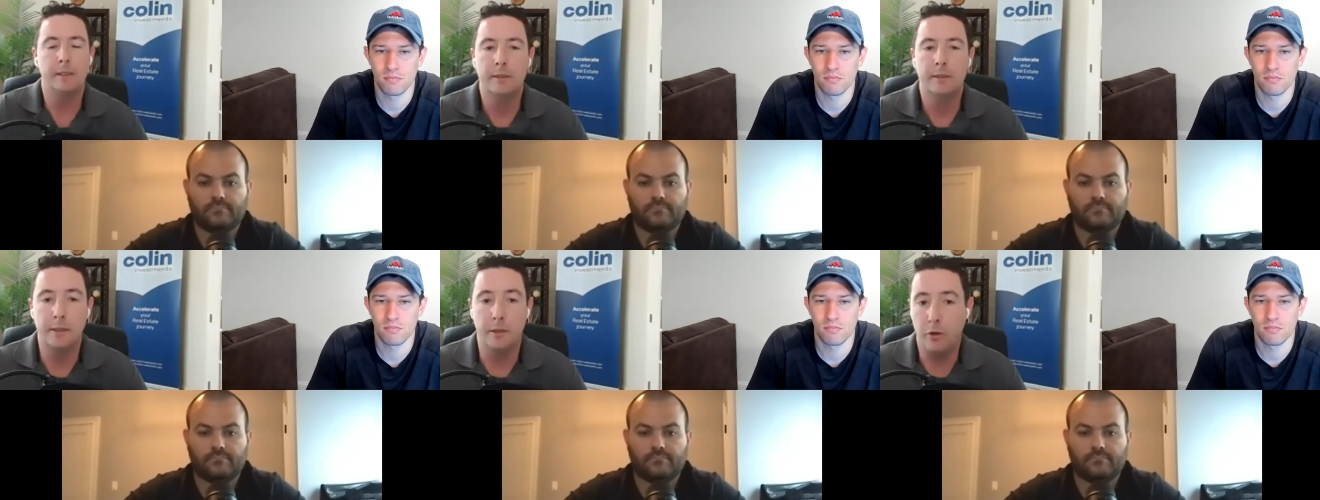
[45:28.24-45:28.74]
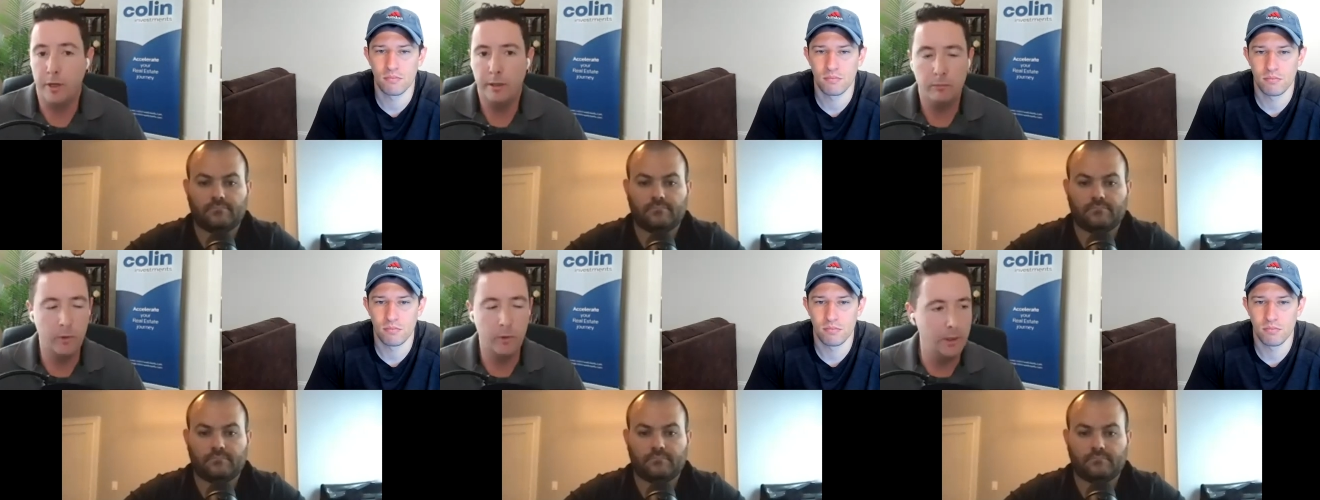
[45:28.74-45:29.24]
Speaker 1: Say, okay,
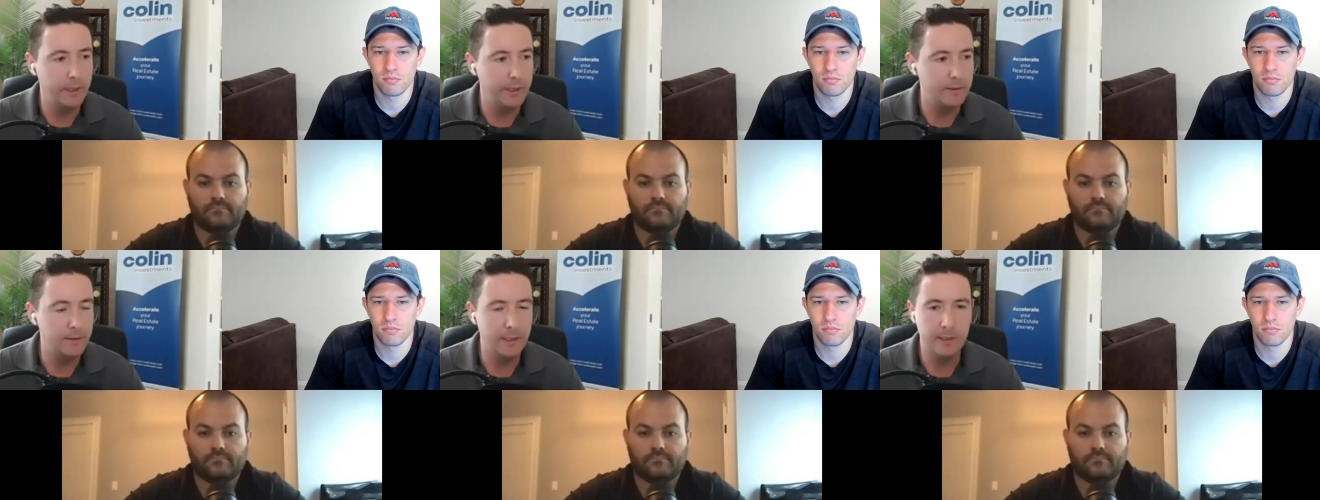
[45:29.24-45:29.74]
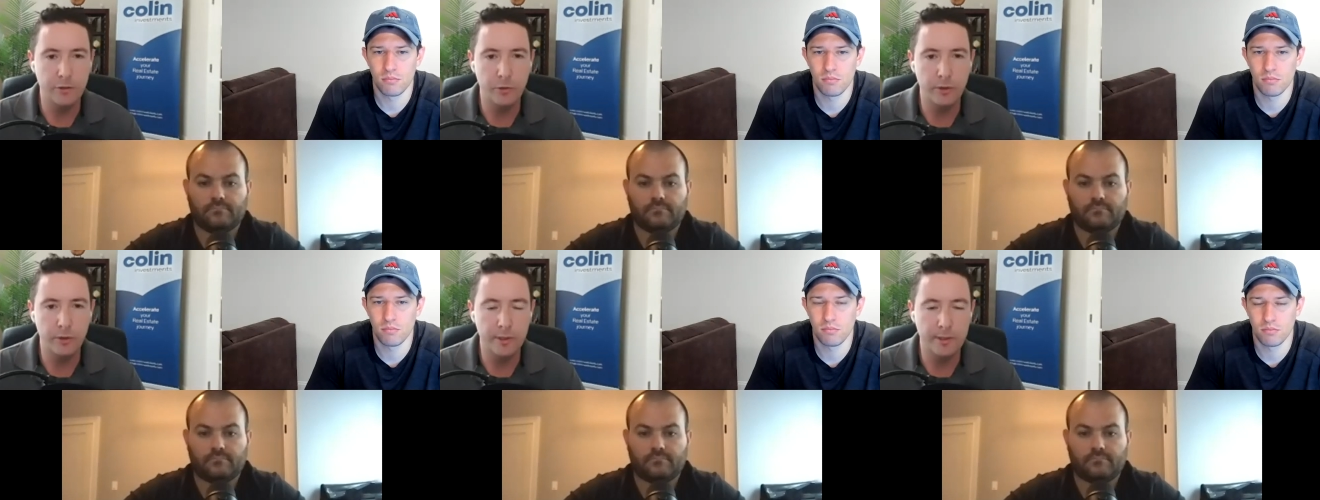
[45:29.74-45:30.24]
well, let's do
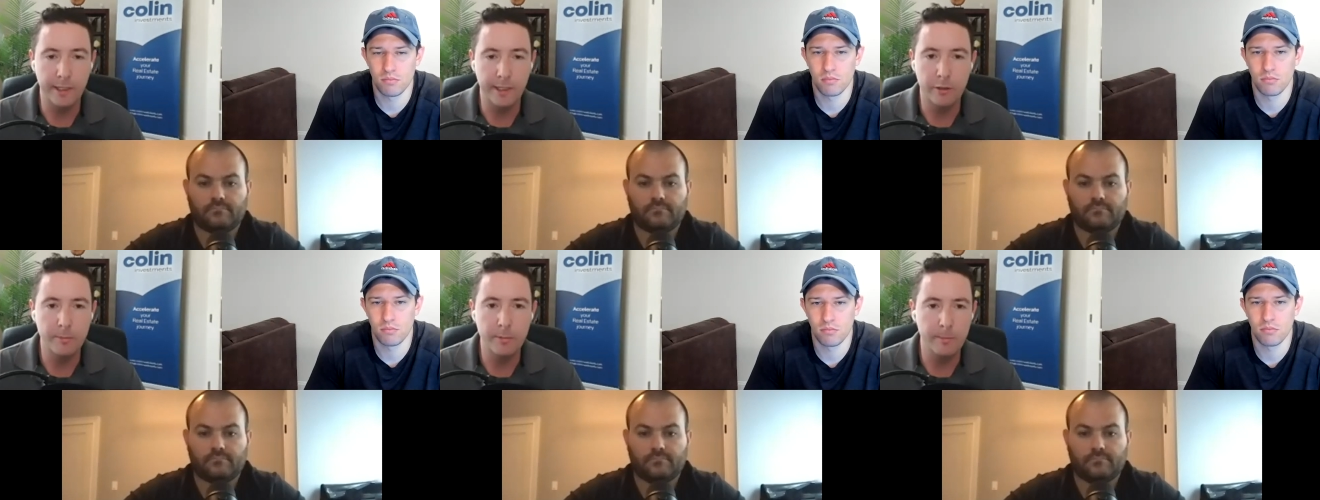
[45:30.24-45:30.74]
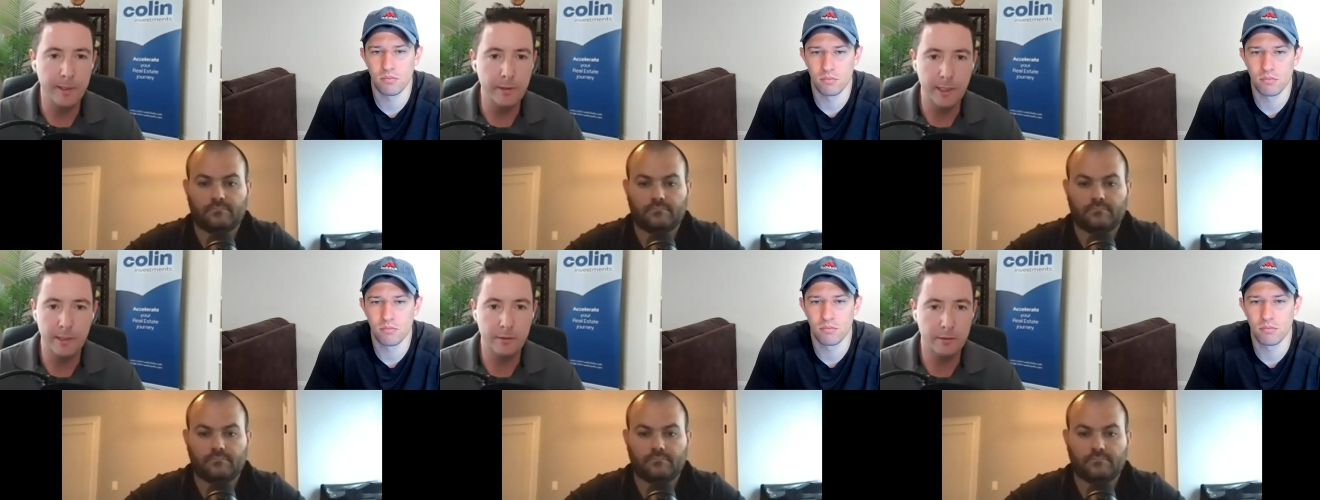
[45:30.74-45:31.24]
this equitably.
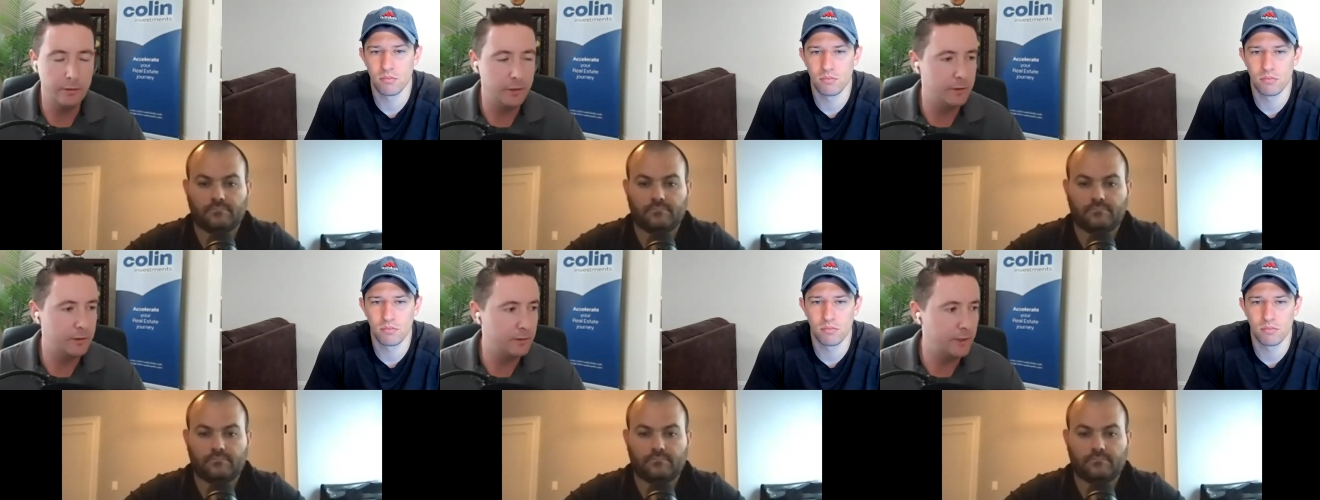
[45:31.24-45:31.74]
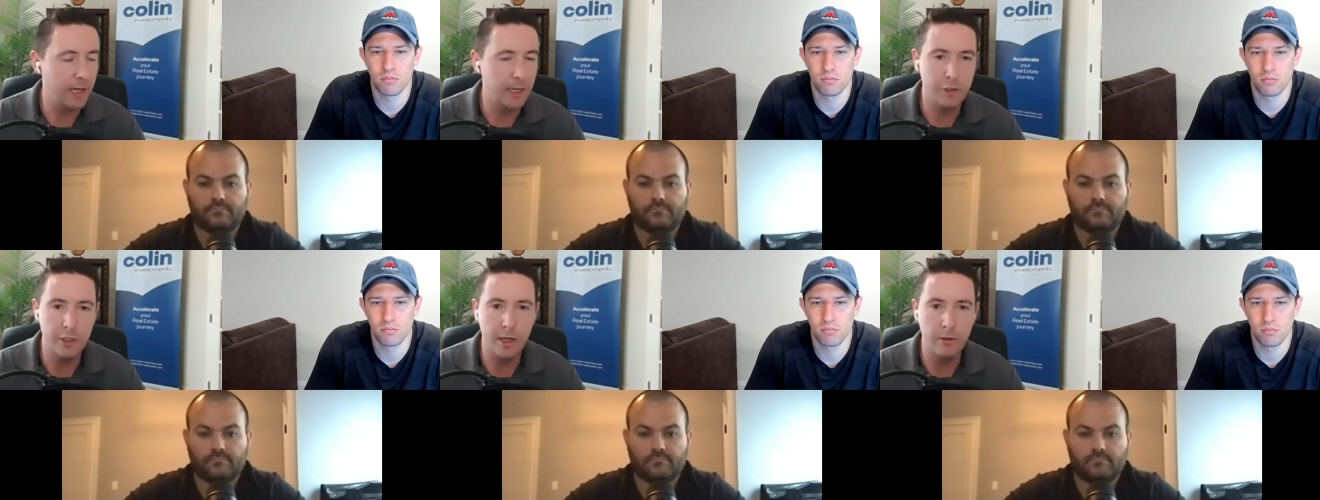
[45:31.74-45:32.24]
Let's just
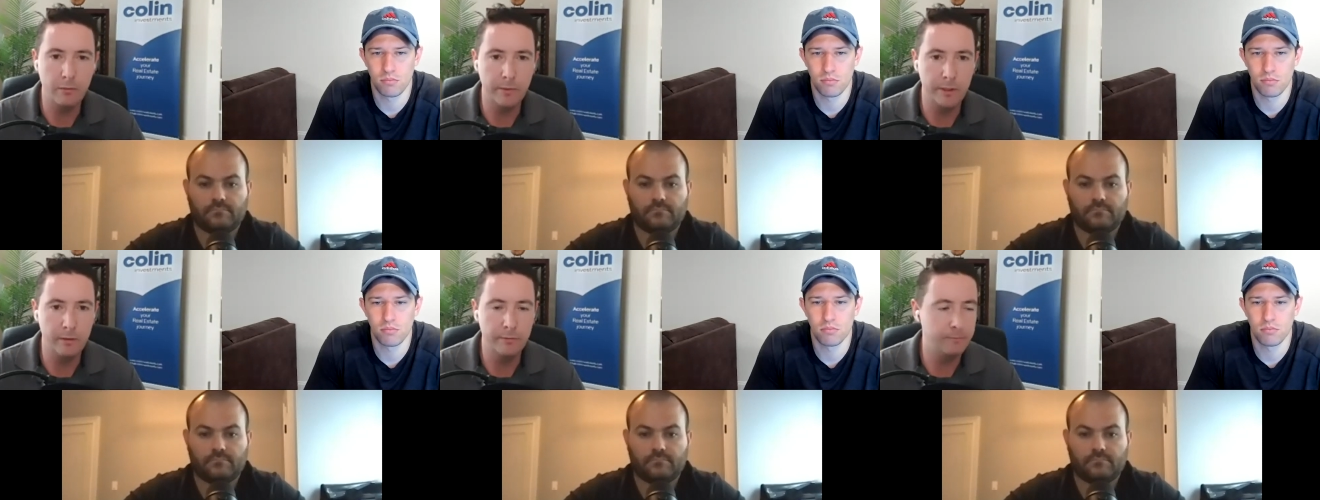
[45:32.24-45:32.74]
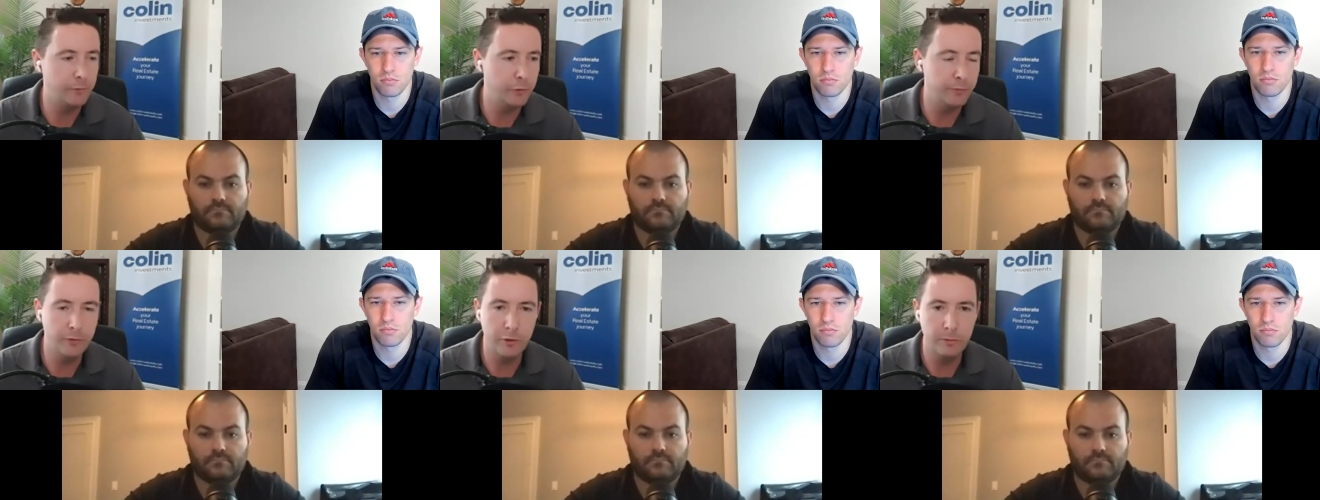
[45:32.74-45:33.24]
cash out. You
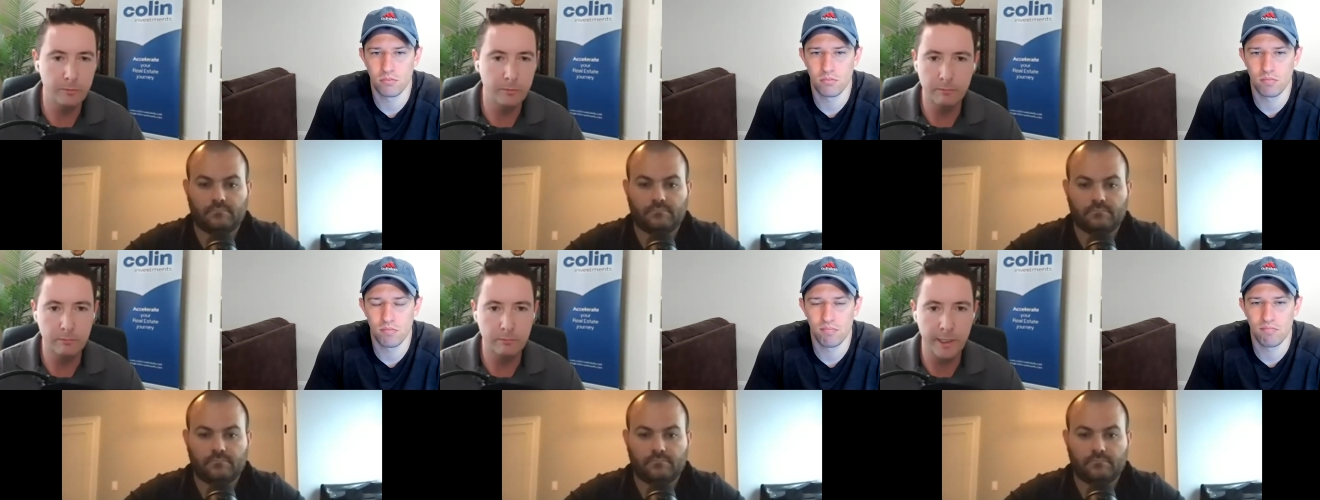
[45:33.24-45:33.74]
form an